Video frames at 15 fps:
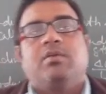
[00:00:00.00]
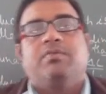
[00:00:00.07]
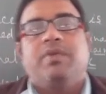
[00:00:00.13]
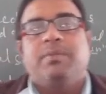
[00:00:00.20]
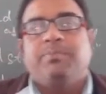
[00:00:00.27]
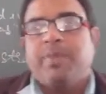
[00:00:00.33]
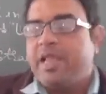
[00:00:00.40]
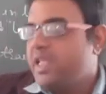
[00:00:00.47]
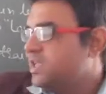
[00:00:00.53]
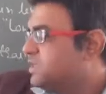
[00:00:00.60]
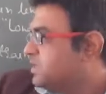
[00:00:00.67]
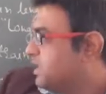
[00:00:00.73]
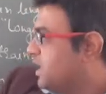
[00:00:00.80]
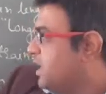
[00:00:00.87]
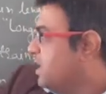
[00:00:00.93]
we
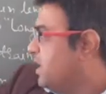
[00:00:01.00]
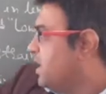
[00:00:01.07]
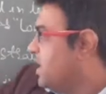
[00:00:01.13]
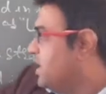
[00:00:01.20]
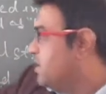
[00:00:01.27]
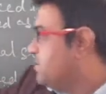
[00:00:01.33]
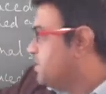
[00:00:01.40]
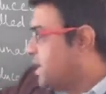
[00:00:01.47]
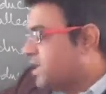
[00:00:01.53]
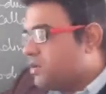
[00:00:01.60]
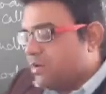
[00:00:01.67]
place a negative sign